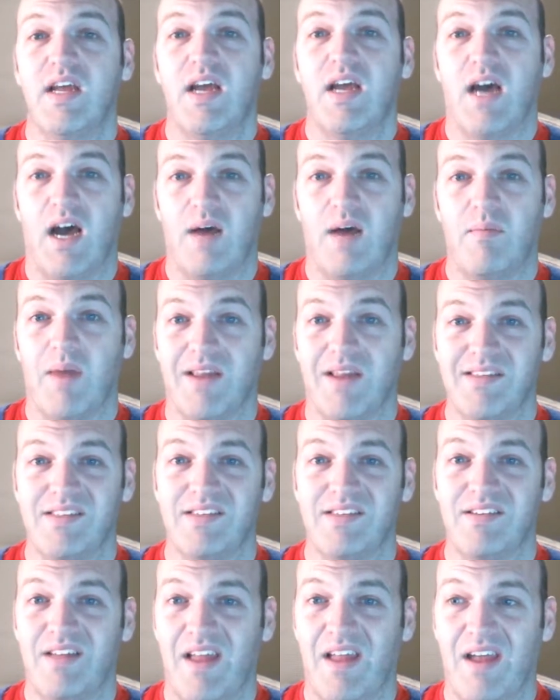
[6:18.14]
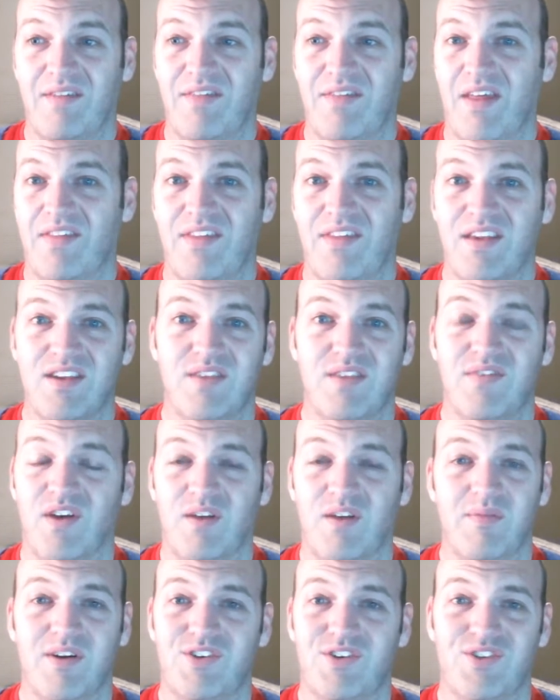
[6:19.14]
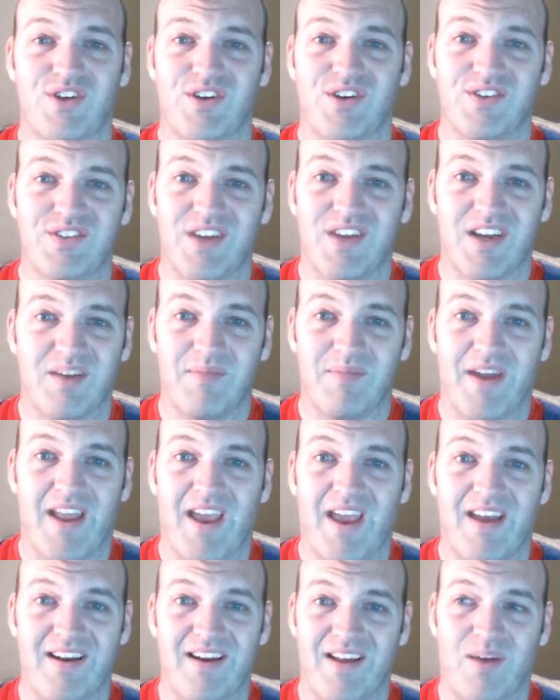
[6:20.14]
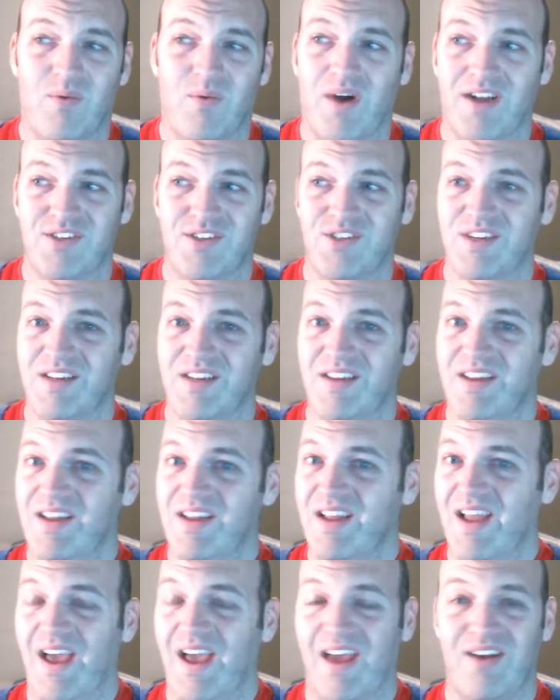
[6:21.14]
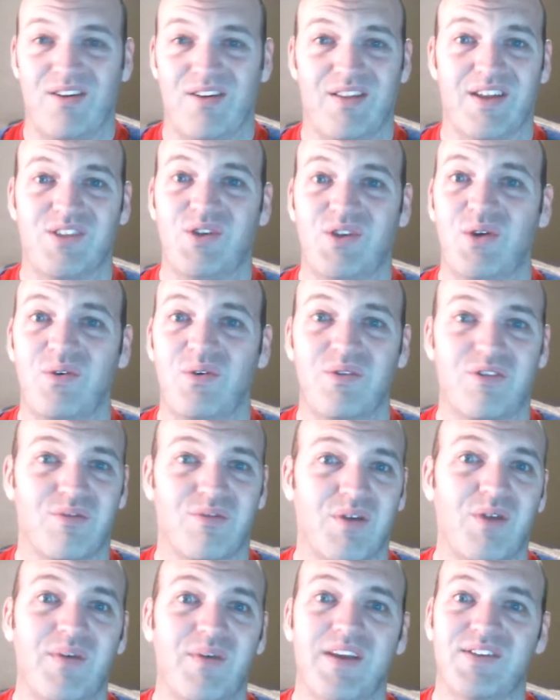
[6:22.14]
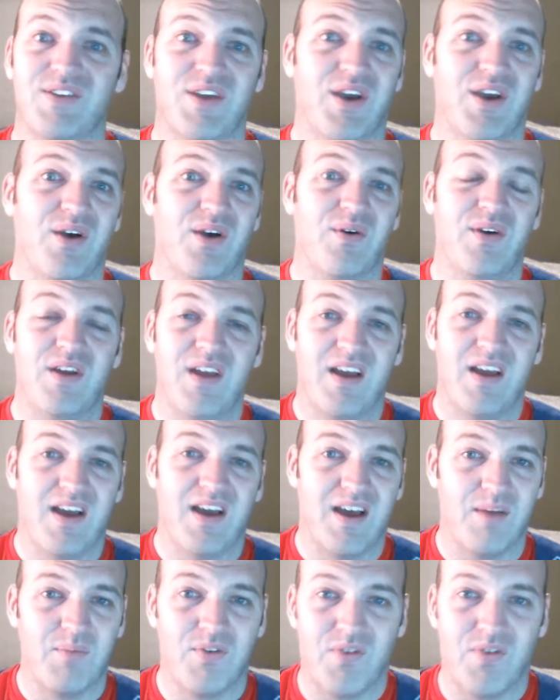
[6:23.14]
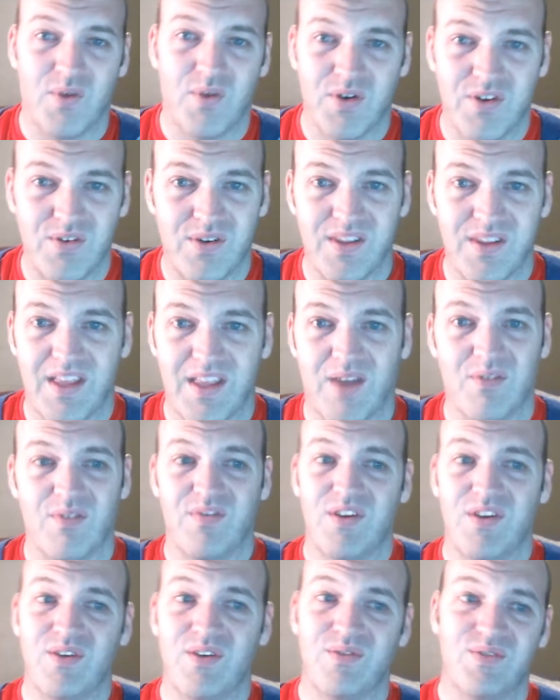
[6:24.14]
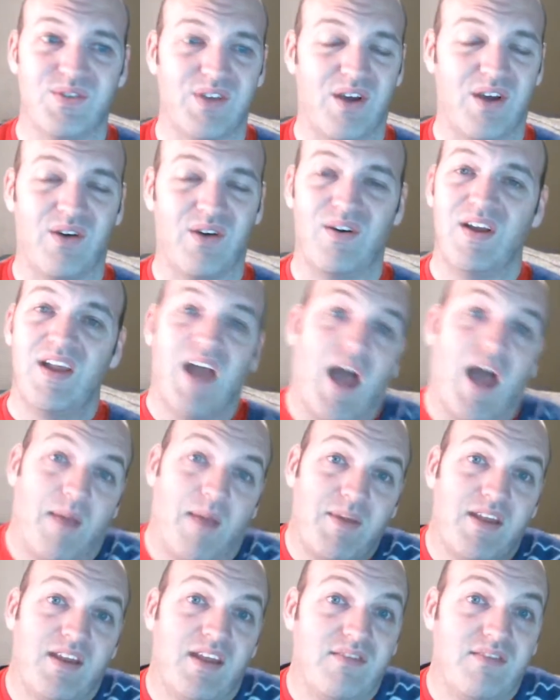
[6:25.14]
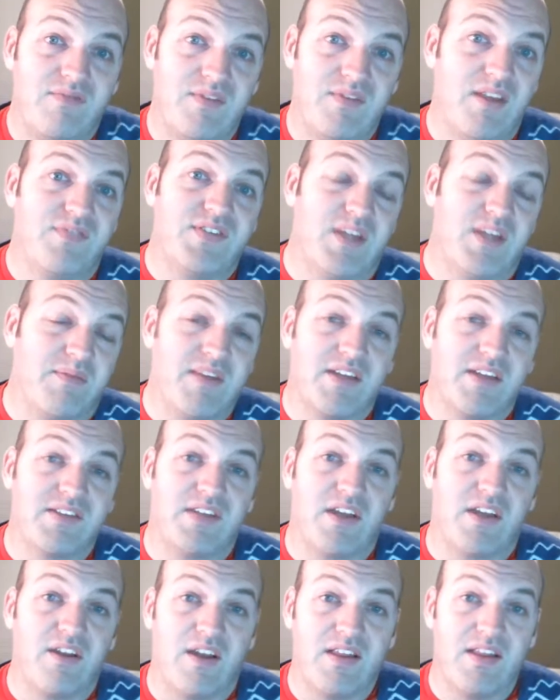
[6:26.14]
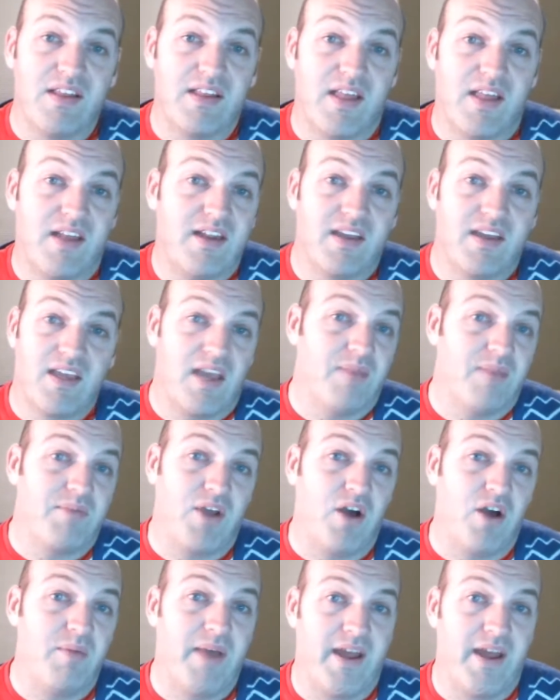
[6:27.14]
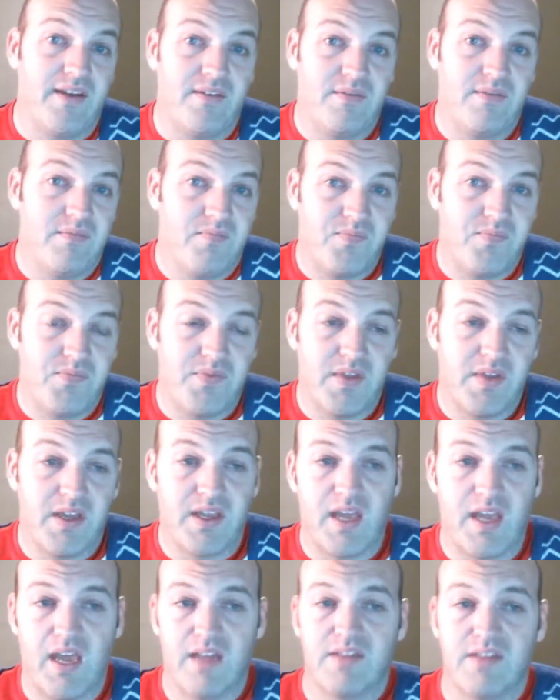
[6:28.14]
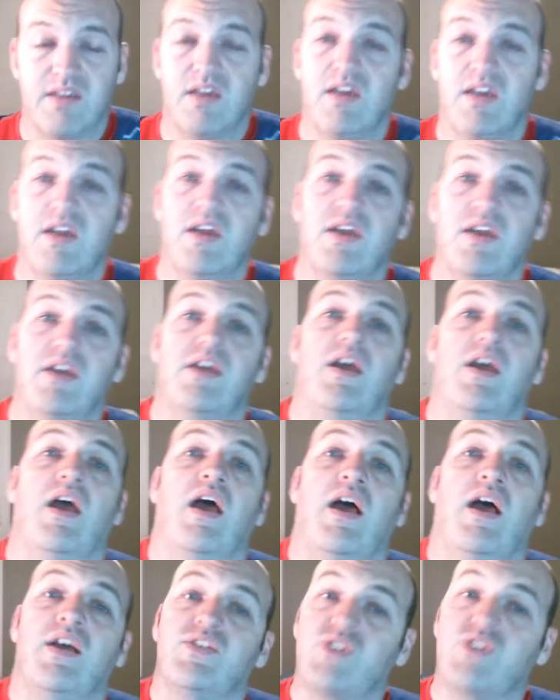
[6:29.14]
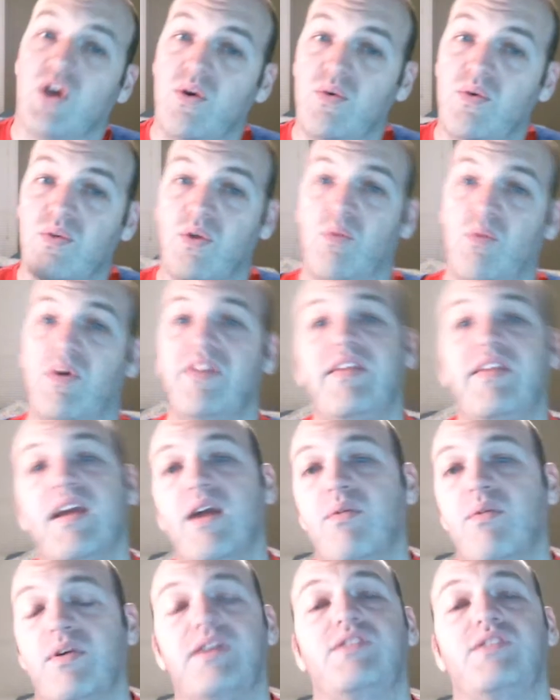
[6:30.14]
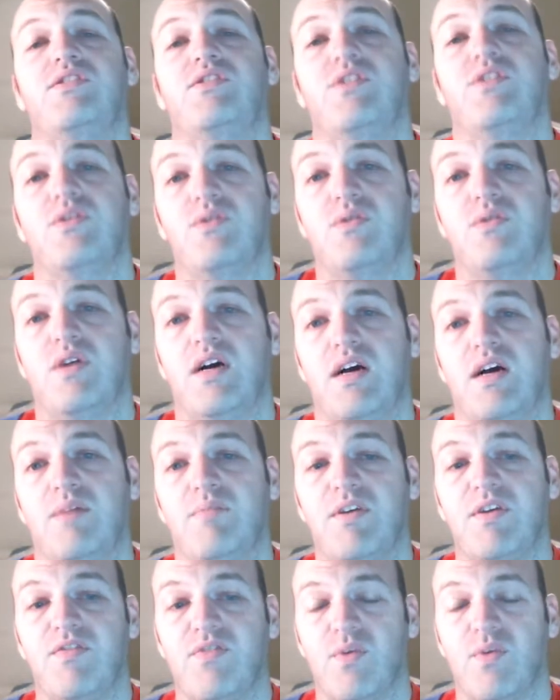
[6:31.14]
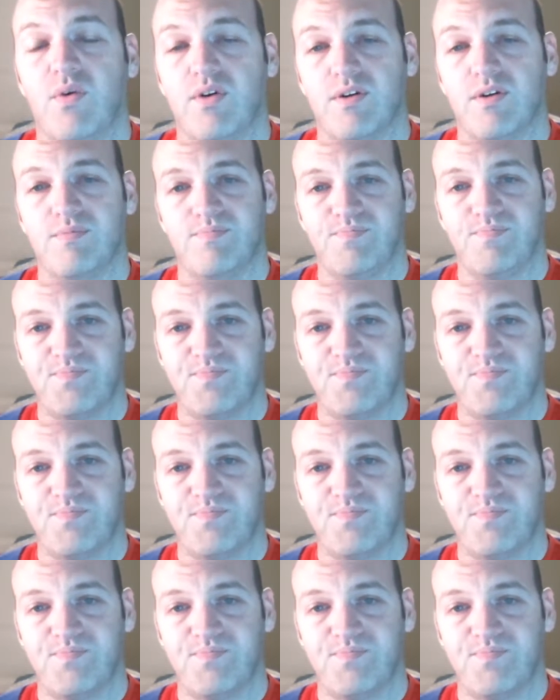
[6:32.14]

Um, I still have that "Thank You Very Much" song stuck in my head, and I watched it, I don't know, like two, three weeks ago um, before doing that review. So, I mean, it, if something is stuck in your head like that, it can't be all bad. It can't. So, the one thing I wanted to do before